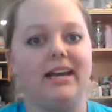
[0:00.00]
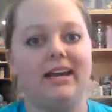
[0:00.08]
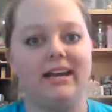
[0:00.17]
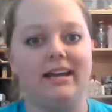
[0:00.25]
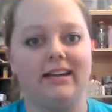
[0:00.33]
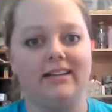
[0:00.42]

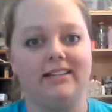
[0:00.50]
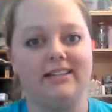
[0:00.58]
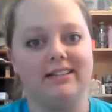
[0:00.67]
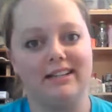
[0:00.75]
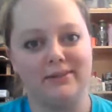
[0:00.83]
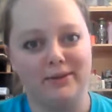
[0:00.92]
And
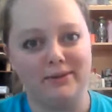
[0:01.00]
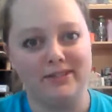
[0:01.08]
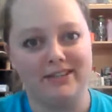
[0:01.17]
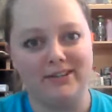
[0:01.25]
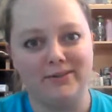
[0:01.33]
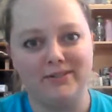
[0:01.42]
that's what I was
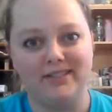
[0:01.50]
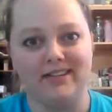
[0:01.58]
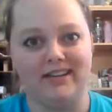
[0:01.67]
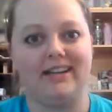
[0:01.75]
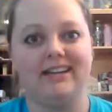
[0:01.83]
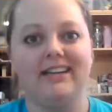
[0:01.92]
going to use
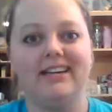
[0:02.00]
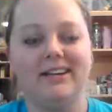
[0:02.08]
tonight.